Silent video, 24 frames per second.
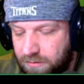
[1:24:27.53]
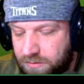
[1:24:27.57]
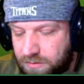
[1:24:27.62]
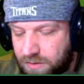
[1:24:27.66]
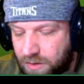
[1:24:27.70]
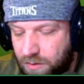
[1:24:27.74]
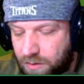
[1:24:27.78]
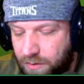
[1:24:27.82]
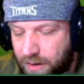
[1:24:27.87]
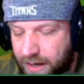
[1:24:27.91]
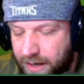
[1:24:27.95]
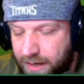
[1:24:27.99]

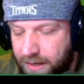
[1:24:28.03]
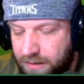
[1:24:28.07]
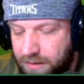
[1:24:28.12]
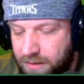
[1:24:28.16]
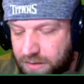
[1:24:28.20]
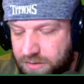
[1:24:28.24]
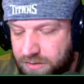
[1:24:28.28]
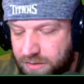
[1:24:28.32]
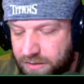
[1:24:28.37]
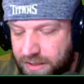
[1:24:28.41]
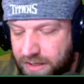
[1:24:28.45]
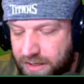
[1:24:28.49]
so I
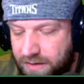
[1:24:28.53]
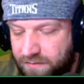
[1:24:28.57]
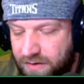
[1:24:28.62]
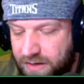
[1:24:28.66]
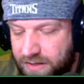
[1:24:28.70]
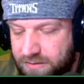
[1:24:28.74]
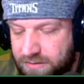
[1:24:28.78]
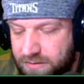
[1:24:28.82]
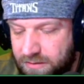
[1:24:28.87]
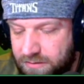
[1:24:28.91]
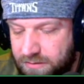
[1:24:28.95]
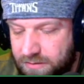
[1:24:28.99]
initially
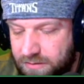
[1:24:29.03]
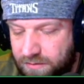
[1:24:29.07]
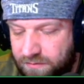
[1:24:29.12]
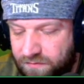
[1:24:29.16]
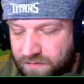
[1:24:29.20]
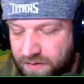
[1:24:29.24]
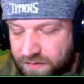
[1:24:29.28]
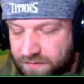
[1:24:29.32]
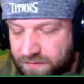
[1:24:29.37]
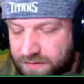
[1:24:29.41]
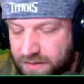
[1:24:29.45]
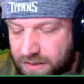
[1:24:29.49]
invested like
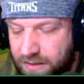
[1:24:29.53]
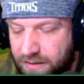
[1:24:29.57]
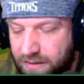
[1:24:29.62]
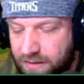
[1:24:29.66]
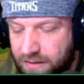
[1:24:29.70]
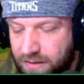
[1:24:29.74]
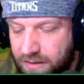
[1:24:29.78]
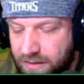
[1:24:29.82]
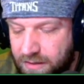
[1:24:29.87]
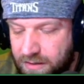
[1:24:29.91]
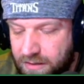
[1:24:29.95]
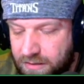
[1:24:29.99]
50,
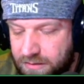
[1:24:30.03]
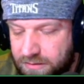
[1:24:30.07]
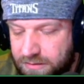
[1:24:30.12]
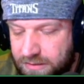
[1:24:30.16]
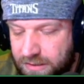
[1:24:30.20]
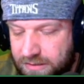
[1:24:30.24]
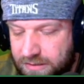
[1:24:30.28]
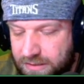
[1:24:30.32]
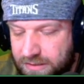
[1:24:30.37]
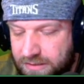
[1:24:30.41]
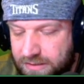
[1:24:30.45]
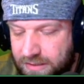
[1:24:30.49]

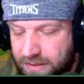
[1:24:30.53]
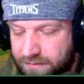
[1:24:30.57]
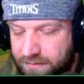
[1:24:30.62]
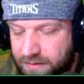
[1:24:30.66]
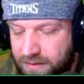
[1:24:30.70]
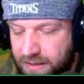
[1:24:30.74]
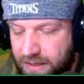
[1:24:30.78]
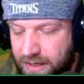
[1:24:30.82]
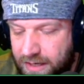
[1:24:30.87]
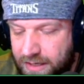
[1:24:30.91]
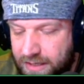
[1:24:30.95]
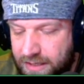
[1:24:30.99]
60,
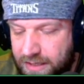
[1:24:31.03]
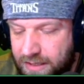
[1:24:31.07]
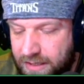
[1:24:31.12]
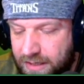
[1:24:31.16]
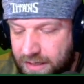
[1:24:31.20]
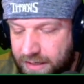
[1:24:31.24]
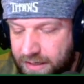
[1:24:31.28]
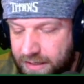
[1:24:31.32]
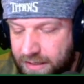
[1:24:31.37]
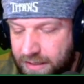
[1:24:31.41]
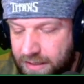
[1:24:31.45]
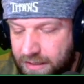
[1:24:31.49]
70, 80,
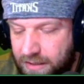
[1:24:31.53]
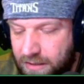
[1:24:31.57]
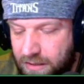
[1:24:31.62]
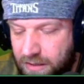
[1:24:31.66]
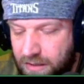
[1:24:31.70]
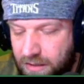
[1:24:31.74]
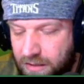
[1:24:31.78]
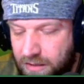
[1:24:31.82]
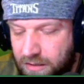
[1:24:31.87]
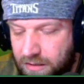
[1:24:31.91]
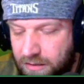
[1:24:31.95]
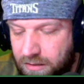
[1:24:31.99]
90,
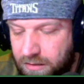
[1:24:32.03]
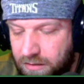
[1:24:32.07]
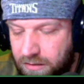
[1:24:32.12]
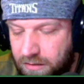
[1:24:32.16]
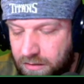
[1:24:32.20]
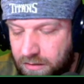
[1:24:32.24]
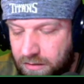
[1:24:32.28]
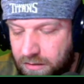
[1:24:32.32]
100,